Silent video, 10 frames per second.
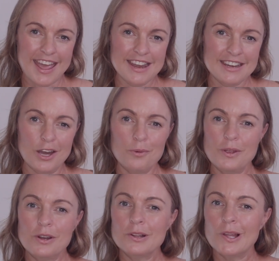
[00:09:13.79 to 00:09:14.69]
and
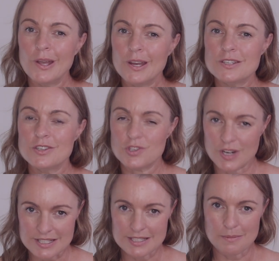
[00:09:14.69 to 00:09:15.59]
help you to learn to
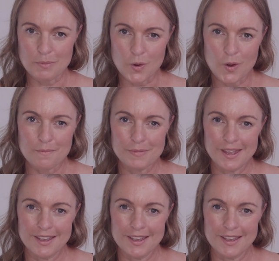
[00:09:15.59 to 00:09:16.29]
trust it more.